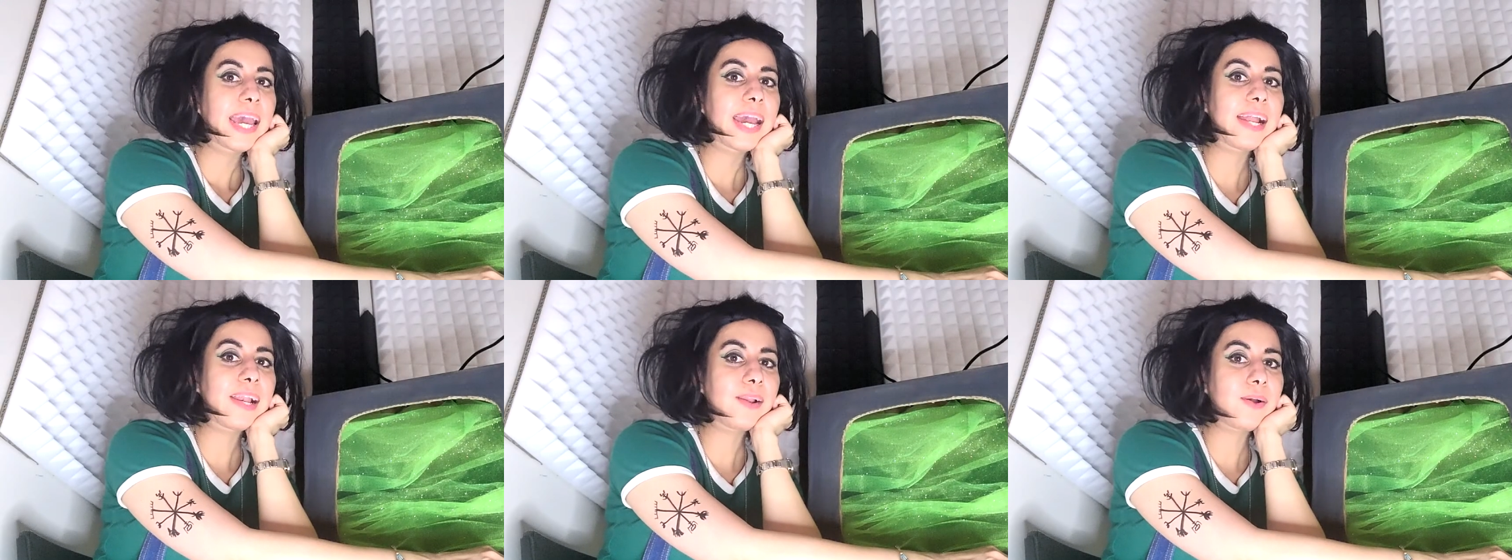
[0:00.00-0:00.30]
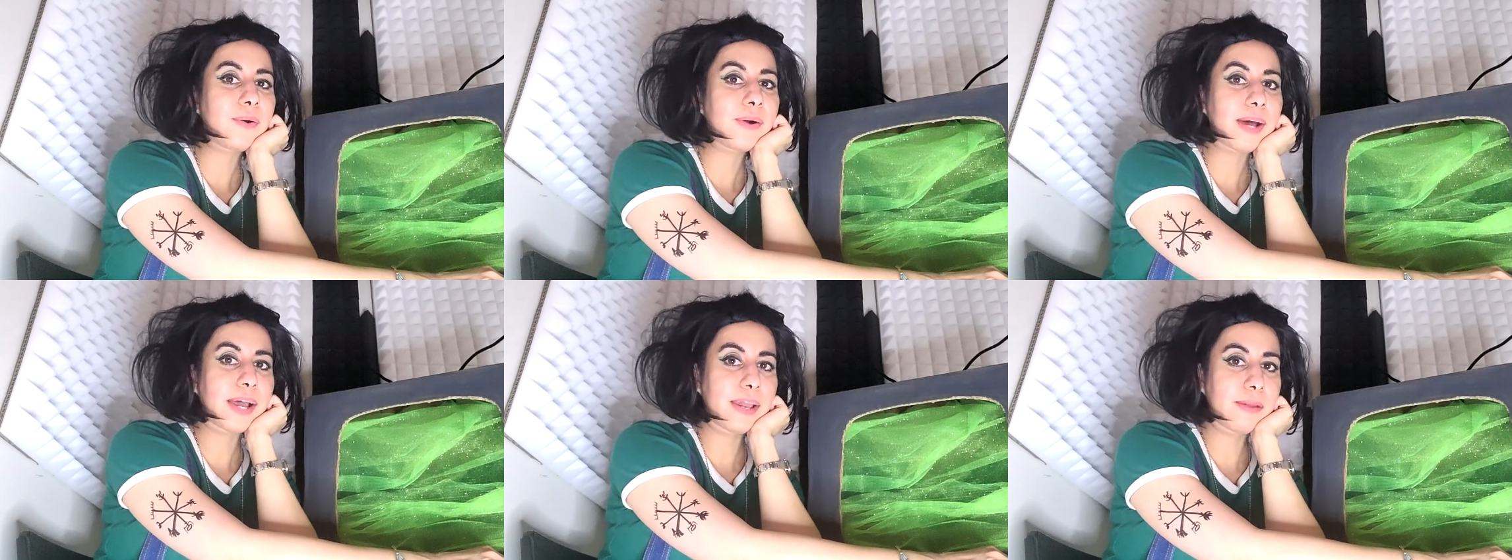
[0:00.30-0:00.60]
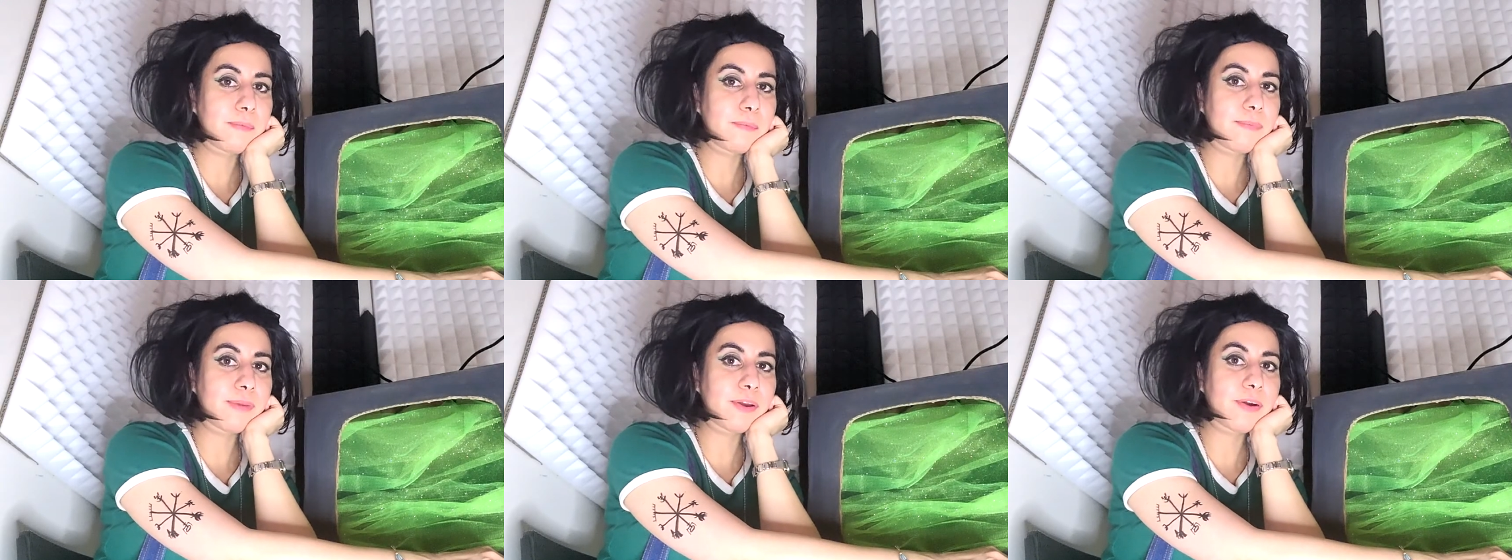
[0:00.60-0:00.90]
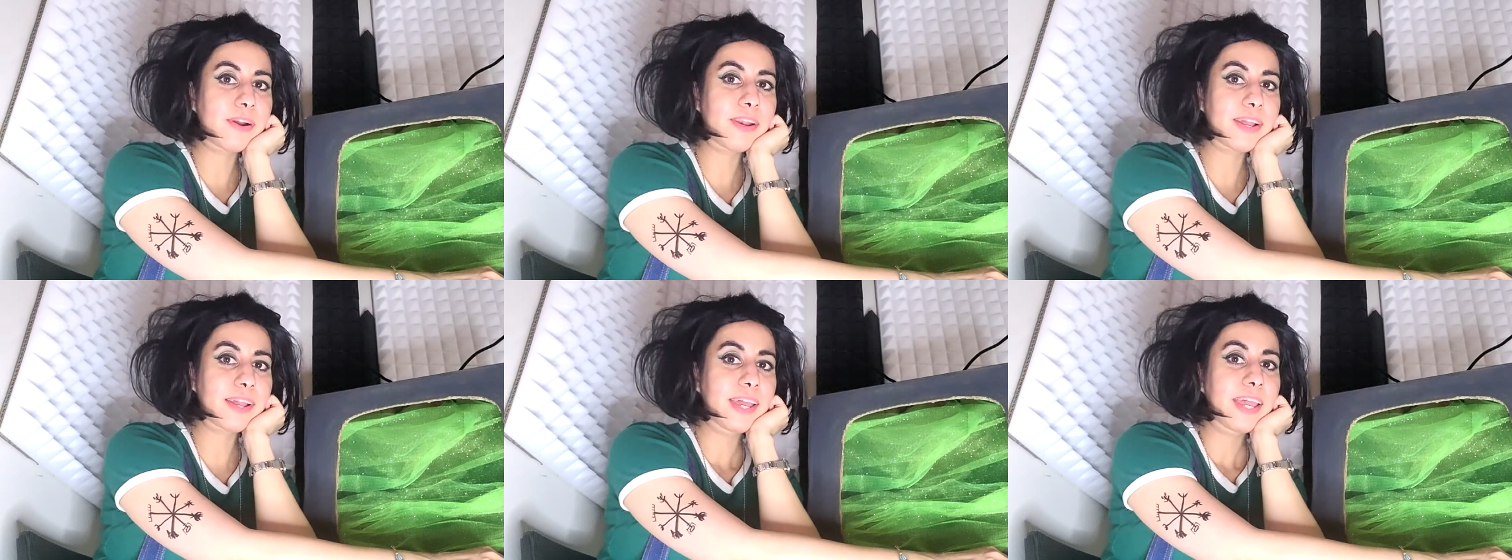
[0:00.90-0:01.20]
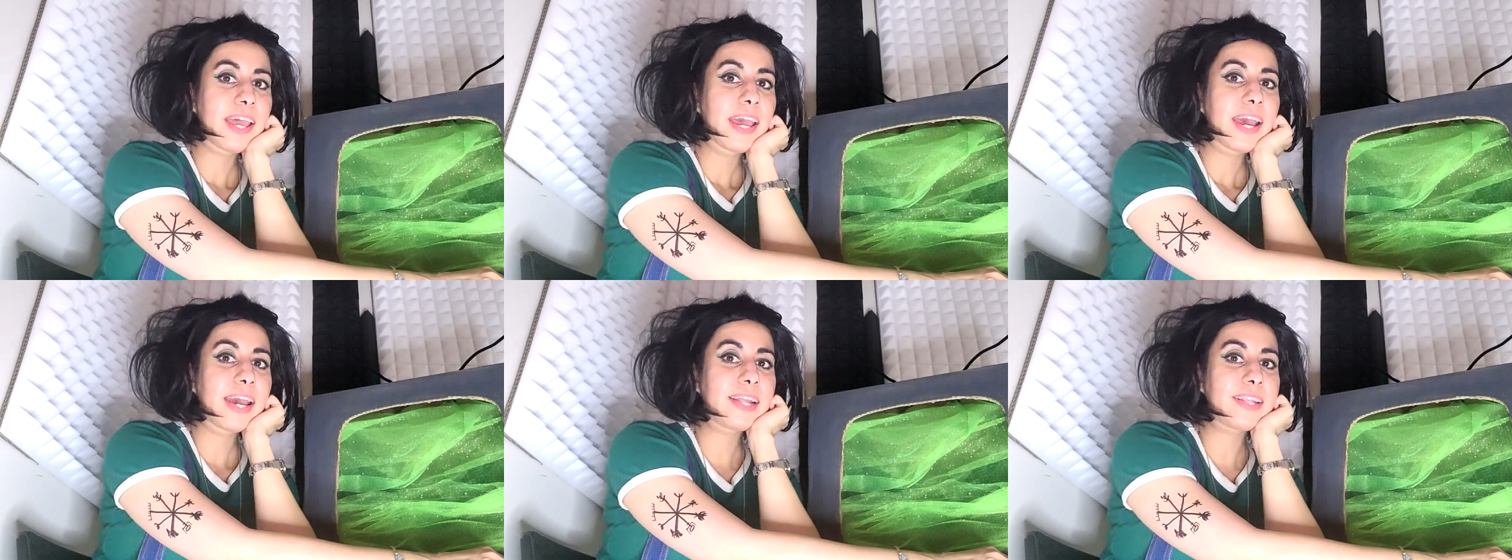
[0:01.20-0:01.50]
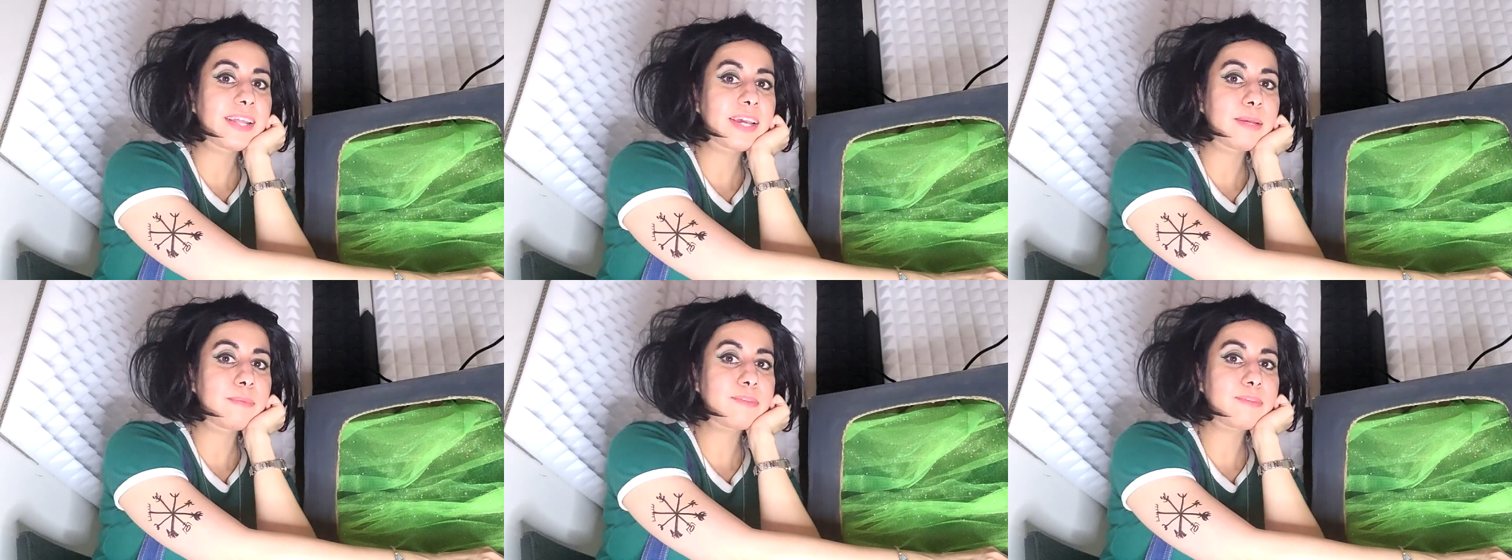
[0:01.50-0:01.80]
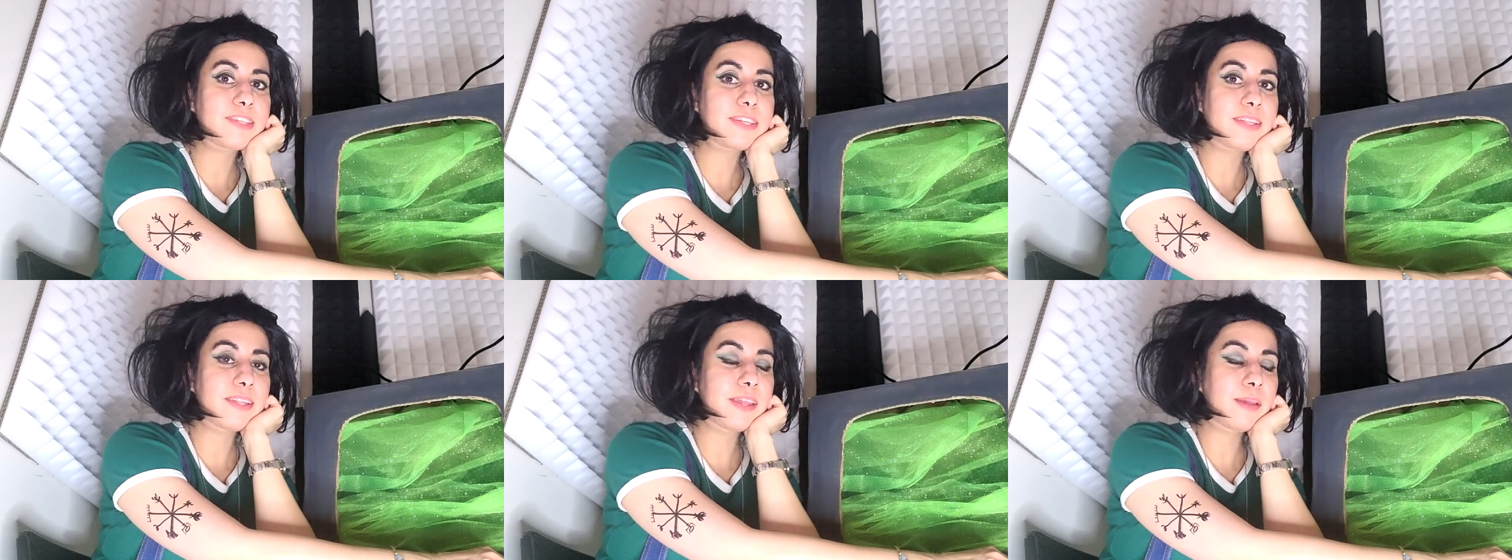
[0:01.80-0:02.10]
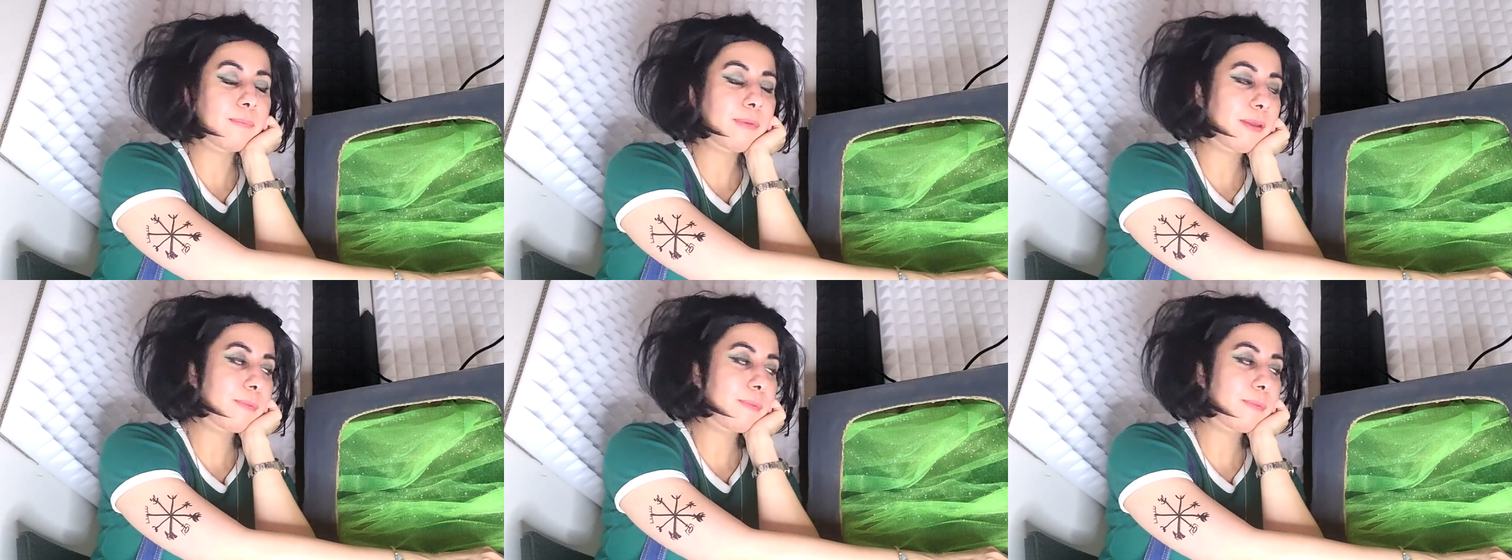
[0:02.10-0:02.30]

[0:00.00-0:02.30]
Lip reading: Hello, I'm Björk, and I'm sitting